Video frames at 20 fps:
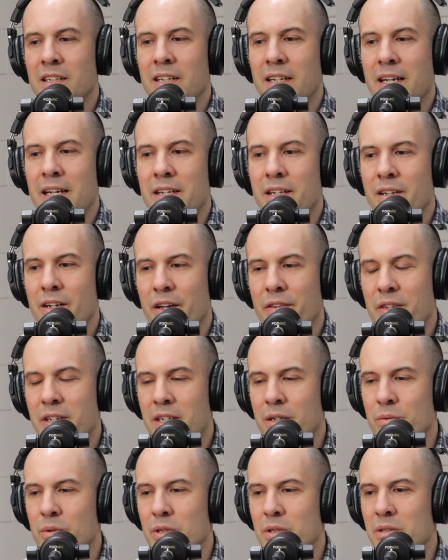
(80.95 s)
And I
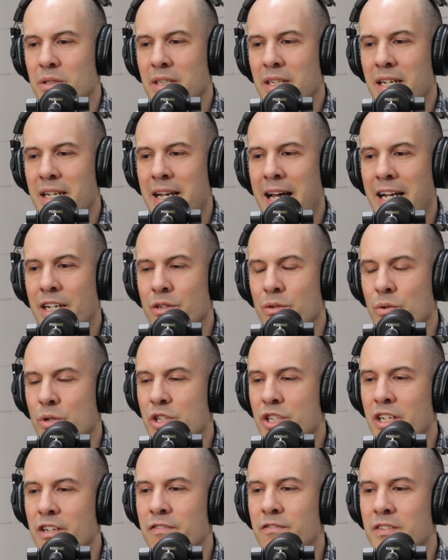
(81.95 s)
think it was a natural
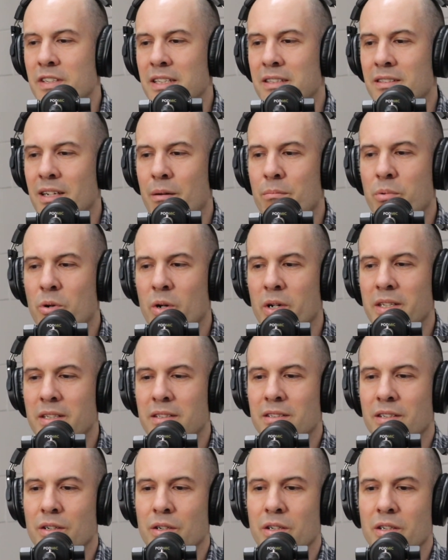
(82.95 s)
shift at some point
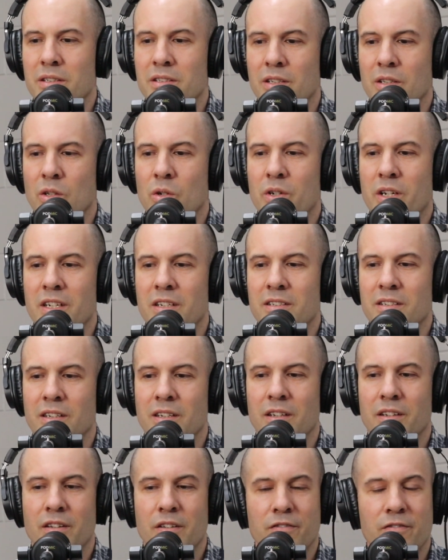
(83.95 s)
to look
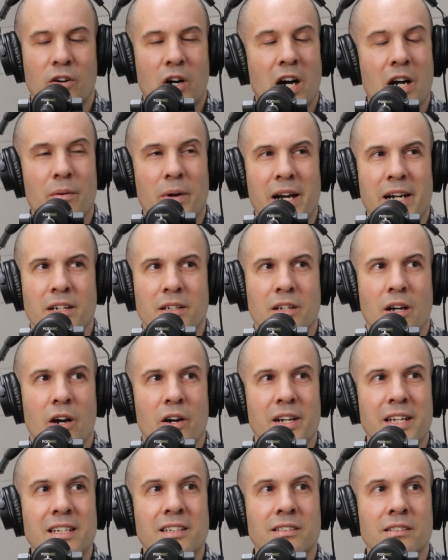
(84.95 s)
into the fire-rated
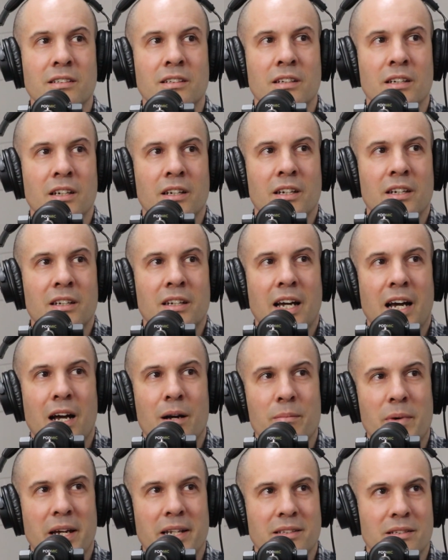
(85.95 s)
coatings
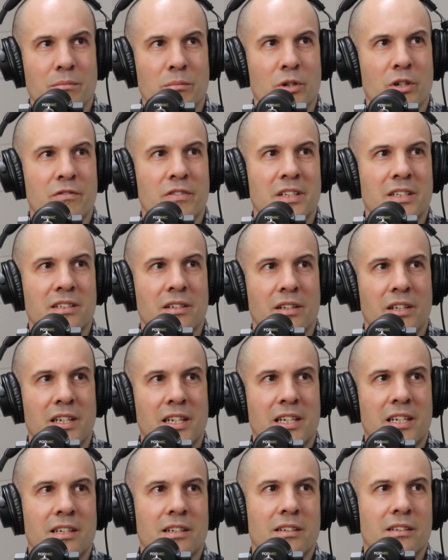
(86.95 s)
and to move into
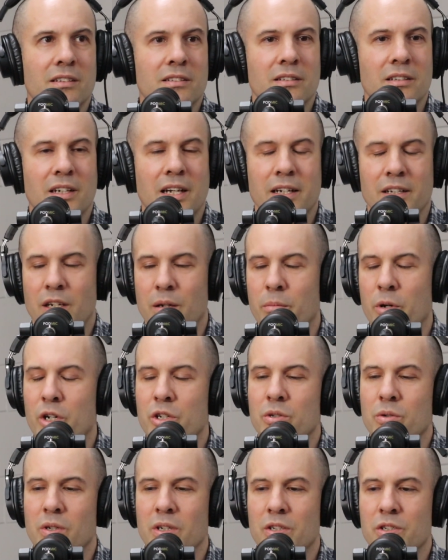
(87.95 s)
the
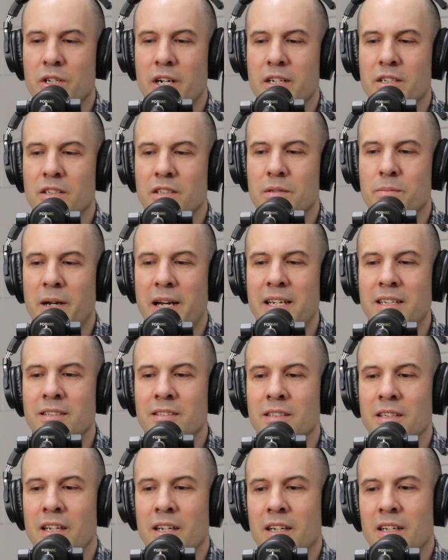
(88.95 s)
commercial construction
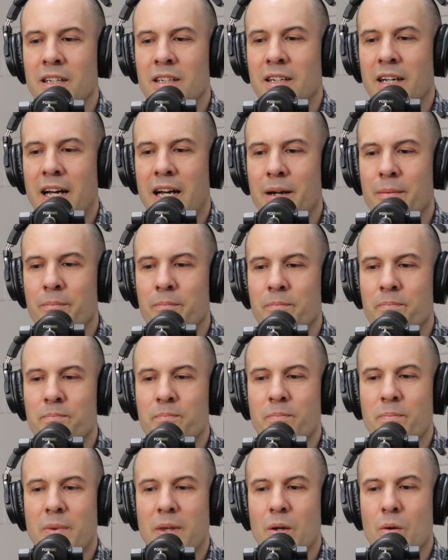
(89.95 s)
space.
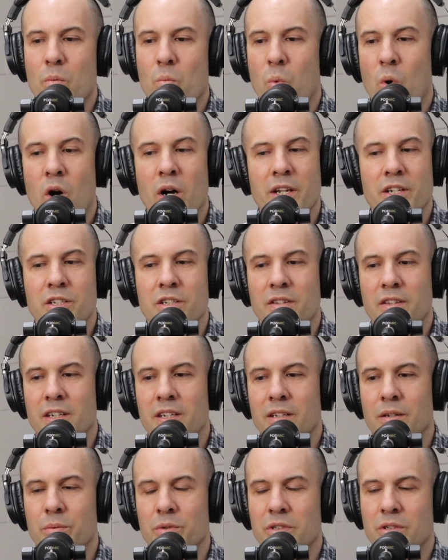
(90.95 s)
Why did you
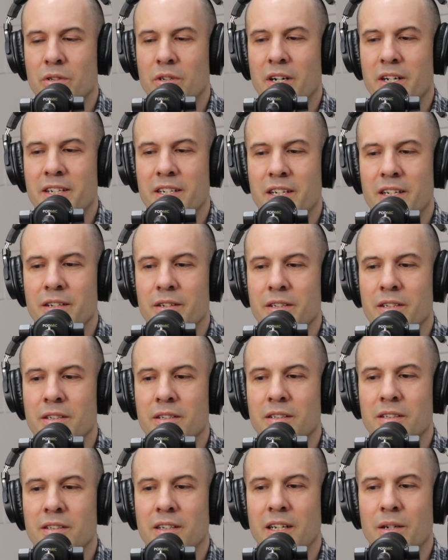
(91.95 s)
think it was a good idea,
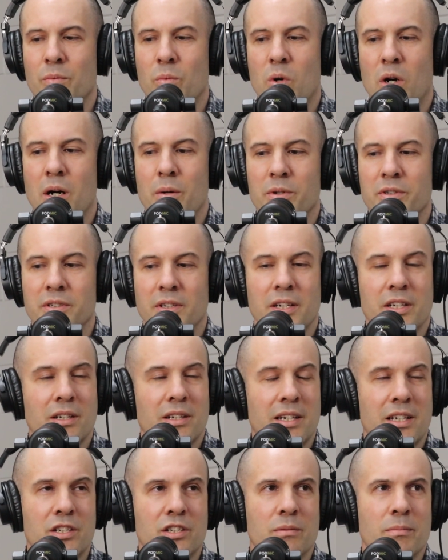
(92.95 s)
and why was
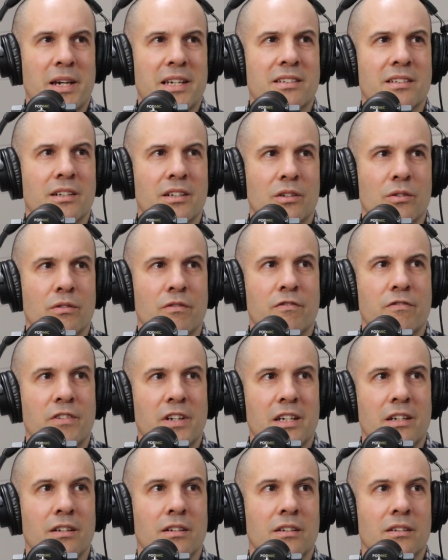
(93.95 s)
Intumescent a good
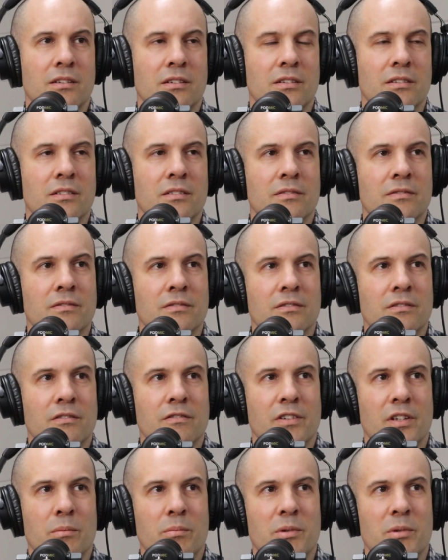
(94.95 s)
fit for the